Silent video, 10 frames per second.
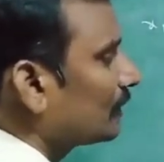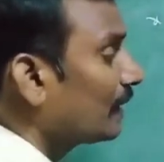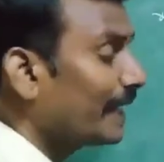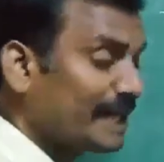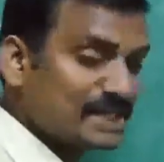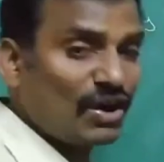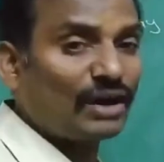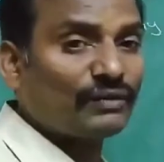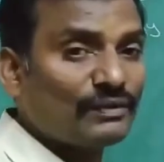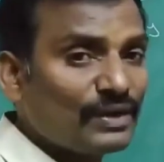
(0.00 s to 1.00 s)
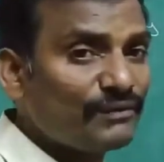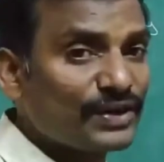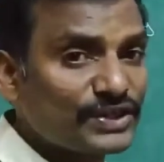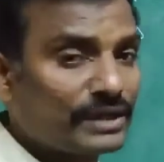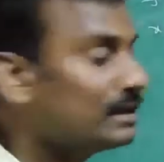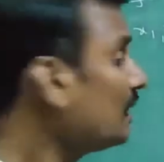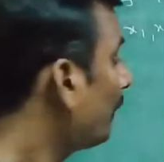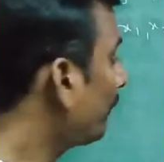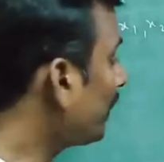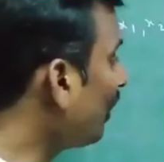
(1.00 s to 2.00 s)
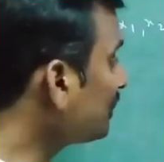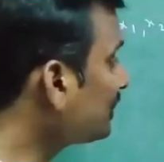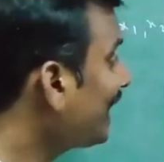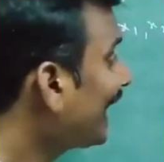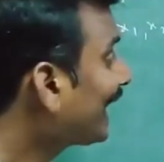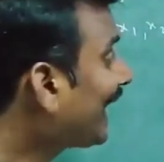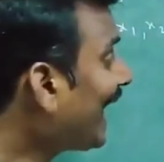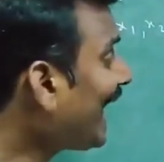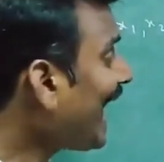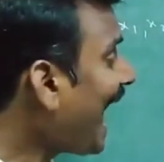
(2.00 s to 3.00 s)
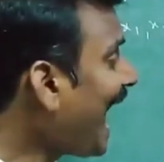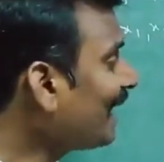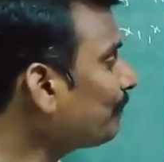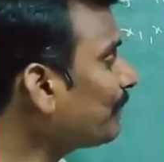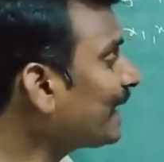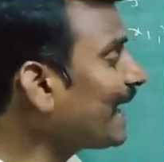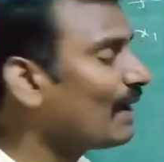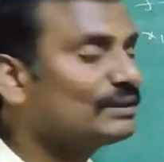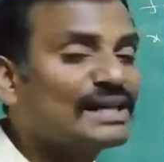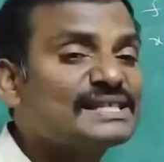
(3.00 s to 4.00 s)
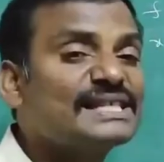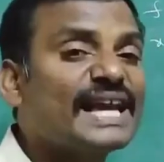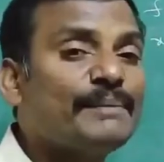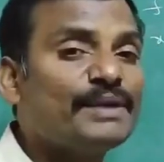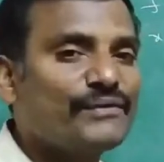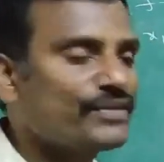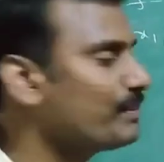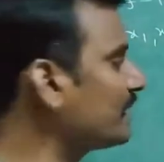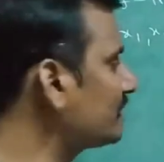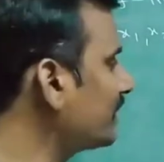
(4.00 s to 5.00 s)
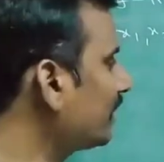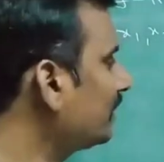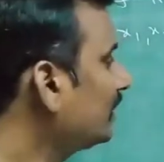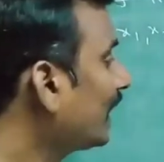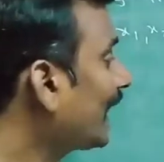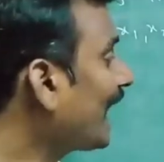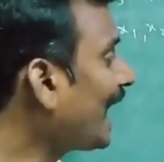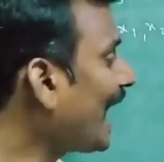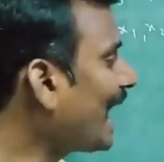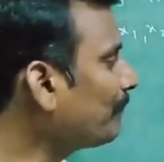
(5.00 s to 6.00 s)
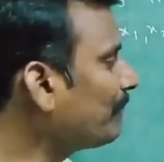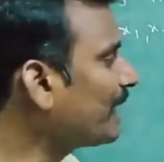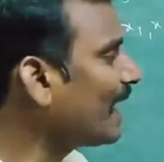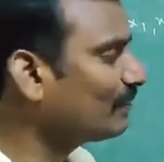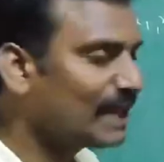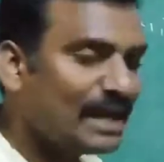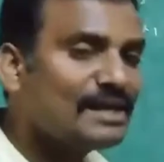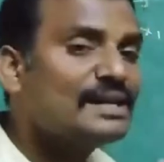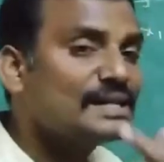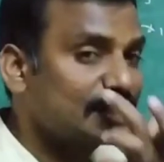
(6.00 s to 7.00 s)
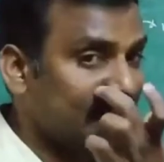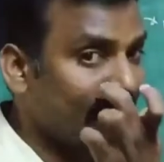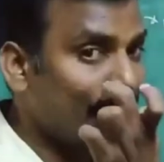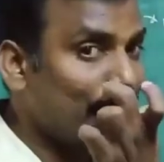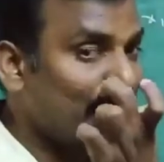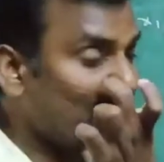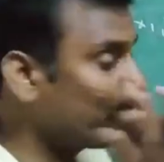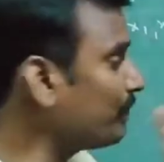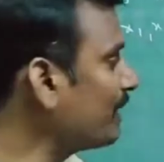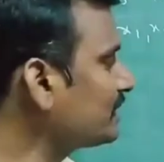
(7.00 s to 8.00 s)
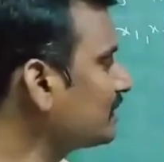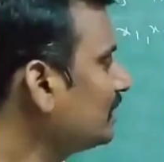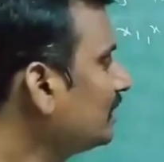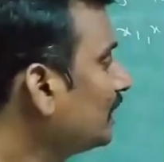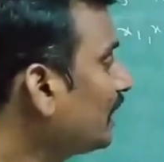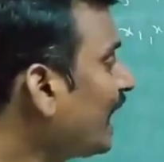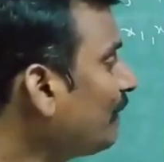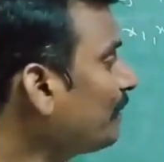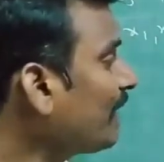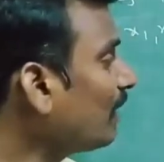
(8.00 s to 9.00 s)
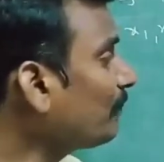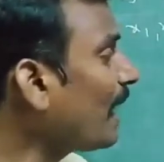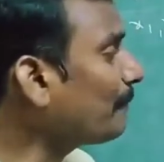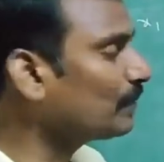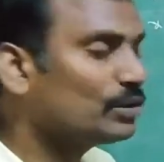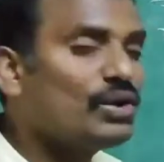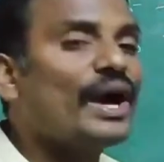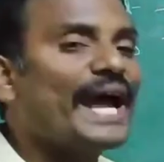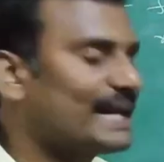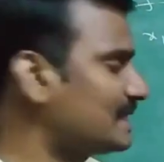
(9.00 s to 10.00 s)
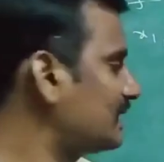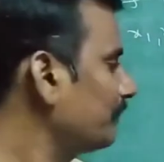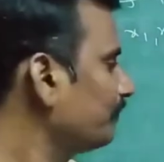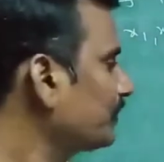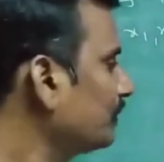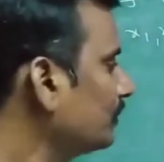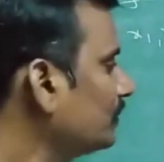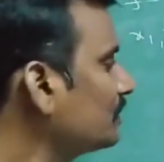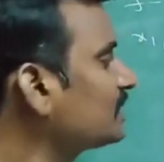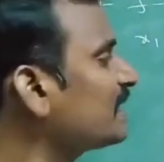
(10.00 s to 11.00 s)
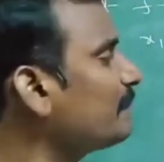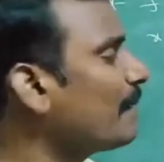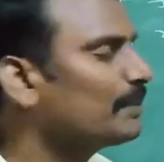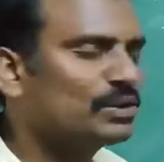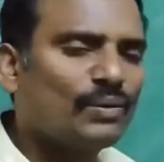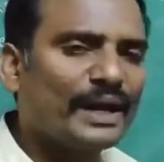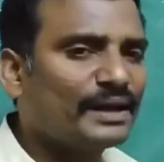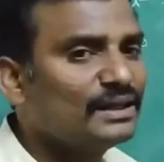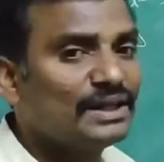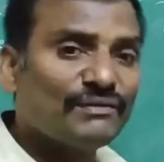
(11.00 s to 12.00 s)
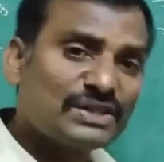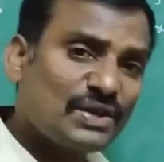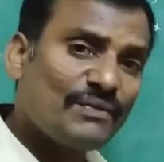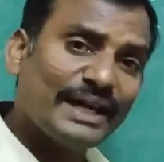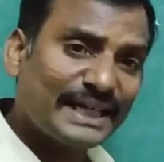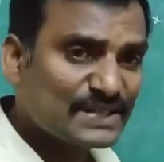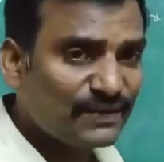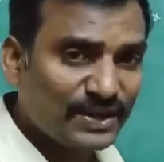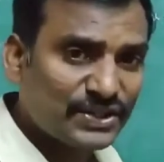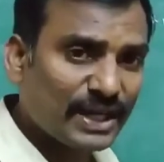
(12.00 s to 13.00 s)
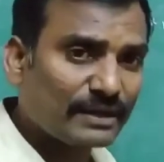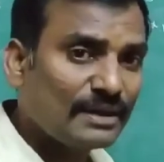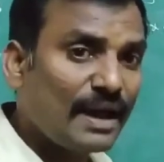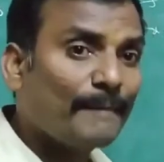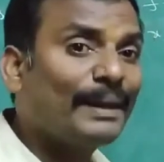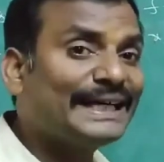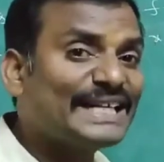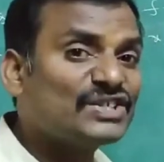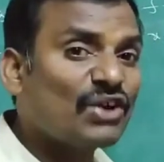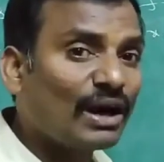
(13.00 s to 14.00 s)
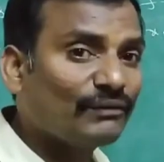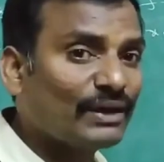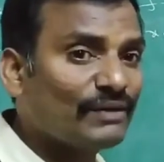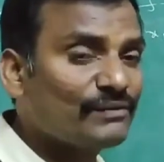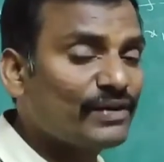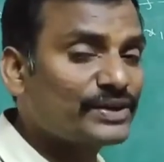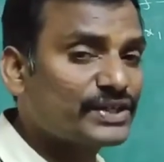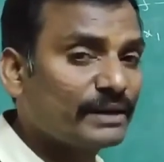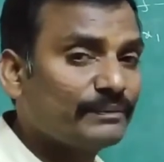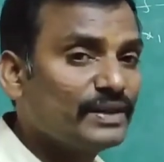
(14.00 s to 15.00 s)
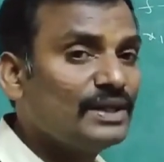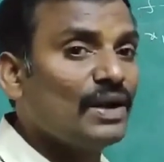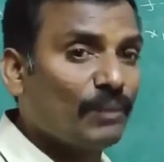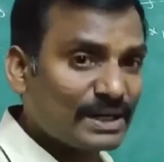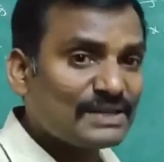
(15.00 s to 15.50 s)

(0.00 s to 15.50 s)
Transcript: it is not one function because A and B have the same f image here. A and B have the same f image. Here we are mapped to X, C mapped to Y. First of all, it is function, but it is not one function. What is the